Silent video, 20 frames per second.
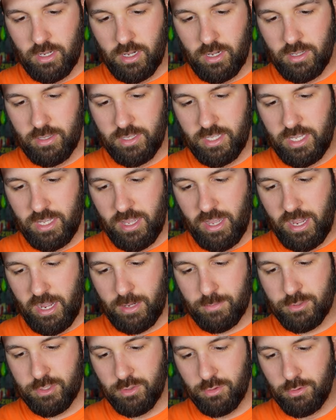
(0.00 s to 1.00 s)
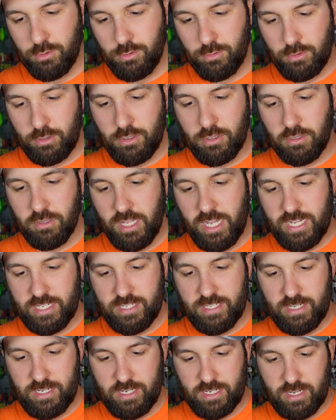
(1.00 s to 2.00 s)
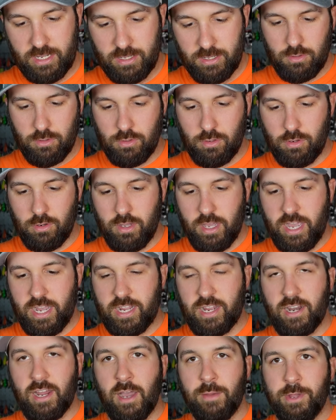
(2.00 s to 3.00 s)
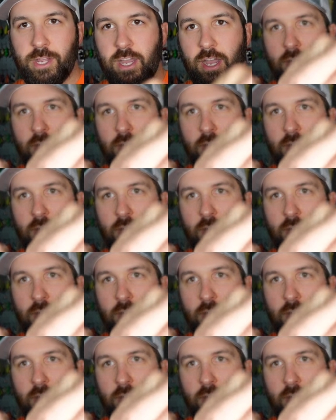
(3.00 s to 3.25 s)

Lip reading: The absolute classic, economic